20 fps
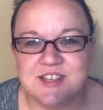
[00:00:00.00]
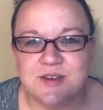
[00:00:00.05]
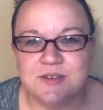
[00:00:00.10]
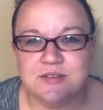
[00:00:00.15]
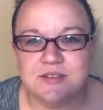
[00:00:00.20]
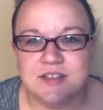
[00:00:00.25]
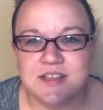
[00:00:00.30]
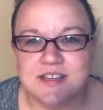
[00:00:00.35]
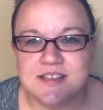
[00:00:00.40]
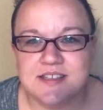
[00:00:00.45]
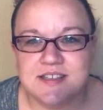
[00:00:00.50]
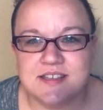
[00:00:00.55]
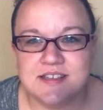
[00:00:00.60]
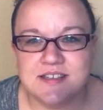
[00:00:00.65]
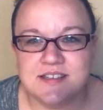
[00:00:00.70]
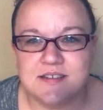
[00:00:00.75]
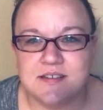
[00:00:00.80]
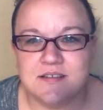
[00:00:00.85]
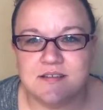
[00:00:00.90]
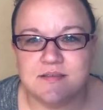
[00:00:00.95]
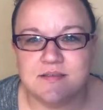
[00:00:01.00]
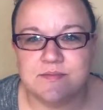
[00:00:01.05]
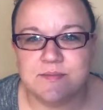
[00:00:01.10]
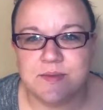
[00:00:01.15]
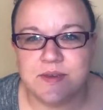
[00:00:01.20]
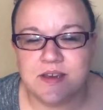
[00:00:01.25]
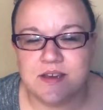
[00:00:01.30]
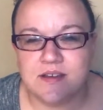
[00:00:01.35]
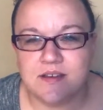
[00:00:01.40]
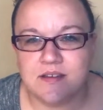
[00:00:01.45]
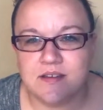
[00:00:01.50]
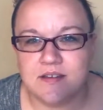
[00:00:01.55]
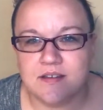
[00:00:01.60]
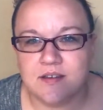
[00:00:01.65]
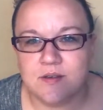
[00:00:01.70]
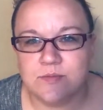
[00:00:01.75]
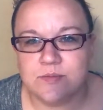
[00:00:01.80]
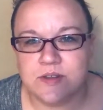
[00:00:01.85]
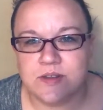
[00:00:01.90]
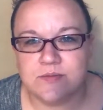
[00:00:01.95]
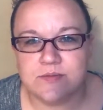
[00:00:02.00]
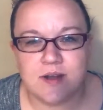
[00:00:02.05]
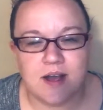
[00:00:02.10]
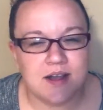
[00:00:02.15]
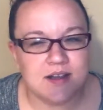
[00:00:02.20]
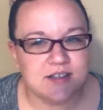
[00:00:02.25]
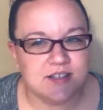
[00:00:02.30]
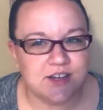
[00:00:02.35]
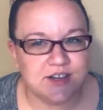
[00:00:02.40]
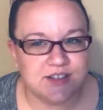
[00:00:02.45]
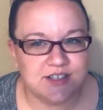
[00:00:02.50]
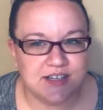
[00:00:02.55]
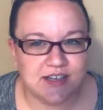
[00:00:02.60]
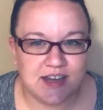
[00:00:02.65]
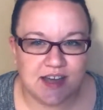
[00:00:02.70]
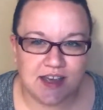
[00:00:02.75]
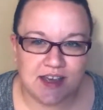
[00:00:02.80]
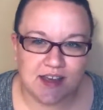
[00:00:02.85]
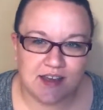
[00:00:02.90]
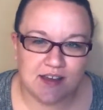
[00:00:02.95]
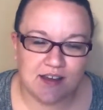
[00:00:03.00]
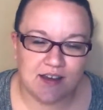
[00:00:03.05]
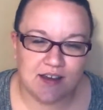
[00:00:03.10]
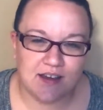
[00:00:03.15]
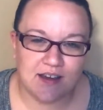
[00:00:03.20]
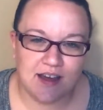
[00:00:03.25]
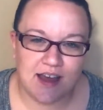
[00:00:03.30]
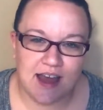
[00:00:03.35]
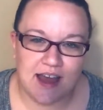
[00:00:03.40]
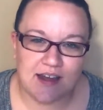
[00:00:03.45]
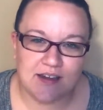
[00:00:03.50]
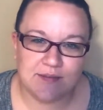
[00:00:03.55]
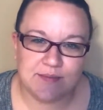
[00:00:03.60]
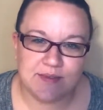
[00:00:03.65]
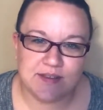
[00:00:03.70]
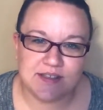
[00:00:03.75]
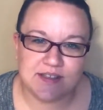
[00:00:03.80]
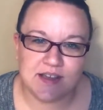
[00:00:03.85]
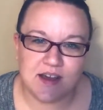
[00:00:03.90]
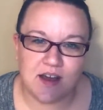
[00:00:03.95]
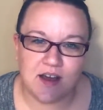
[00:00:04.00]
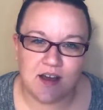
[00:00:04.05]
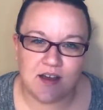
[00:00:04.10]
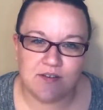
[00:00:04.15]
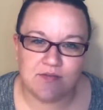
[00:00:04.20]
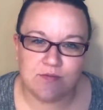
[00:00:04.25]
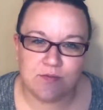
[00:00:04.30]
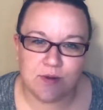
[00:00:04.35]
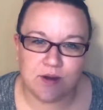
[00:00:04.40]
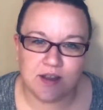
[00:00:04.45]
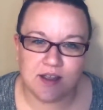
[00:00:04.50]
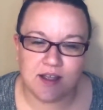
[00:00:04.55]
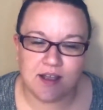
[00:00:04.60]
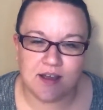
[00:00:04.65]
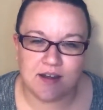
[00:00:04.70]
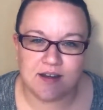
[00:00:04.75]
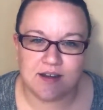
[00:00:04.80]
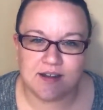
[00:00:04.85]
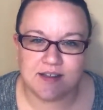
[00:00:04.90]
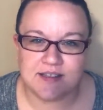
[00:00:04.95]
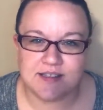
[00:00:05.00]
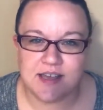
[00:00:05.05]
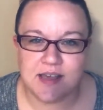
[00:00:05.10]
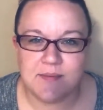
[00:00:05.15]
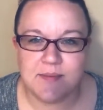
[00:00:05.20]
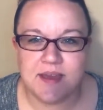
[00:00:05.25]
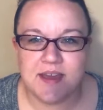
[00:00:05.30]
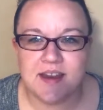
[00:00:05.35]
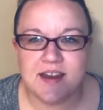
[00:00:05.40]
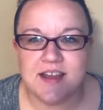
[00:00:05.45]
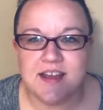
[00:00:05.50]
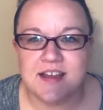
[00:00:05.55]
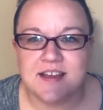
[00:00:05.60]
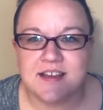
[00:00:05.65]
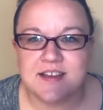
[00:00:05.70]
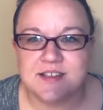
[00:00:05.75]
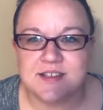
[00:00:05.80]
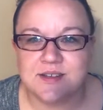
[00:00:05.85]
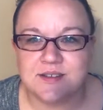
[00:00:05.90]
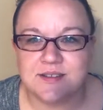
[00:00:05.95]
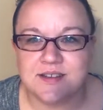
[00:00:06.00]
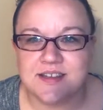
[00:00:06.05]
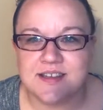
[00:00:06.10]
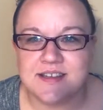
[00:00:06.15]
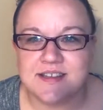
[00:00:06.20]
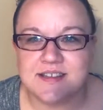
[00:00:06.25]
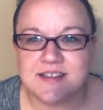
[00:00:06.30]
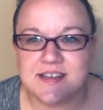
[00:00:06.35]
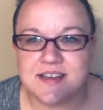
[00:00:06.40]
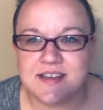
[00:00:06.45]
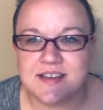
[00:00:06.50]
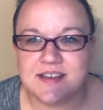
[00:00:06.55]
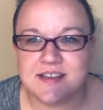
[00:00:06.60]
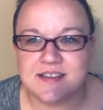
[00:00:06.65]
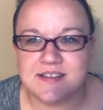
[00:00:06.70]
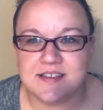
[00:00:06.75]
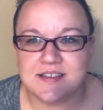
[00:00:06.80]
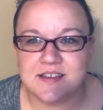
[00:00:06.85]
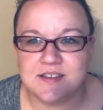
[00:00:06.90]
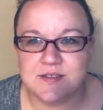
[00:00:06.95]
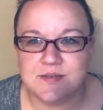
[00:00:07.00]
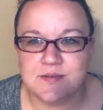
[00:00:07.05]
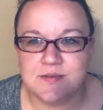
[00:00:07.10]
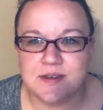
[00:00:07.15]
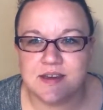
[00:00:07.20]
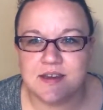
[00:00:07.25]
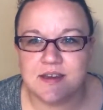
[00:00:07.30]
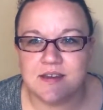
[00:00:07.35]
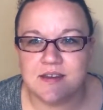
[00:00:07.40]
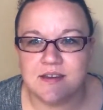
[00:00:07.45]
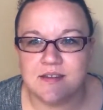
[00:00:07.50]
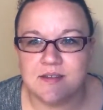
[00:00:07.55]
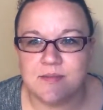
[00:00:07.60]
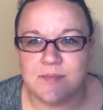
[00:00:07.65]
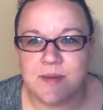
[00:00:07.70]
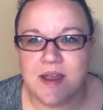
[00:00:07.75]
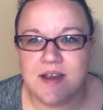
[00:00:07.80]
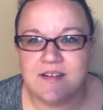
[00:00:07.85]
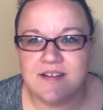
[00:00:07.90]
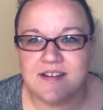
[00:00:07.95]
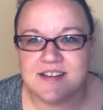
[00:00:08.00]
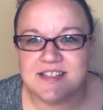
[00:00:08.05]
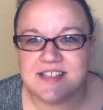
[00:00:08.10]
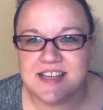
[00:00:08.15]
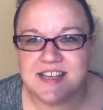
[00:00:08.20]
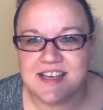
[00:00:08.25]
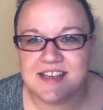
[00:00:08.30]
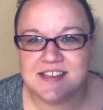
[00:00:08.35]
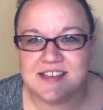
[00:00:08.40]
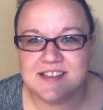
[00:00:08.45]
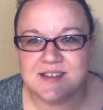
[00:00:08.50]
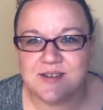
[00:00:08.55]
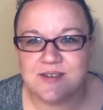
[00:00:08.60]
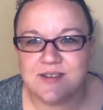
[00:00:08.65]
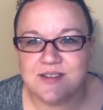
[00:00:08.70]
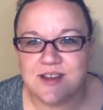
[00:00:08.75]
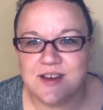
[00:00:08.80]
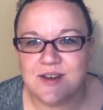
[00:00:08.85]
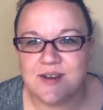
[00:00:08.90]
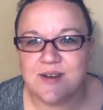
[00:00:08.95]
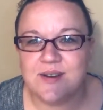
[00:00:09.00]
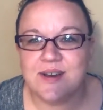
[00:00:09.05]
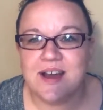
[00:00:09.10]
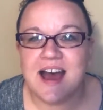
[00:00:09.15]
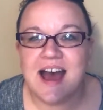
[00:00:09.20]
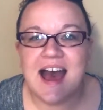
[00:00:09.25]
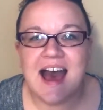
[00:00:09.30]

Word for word: So Liz is being a complete rock star tonight. Adam is off working on an assignment. So Liz is doing parenting solo.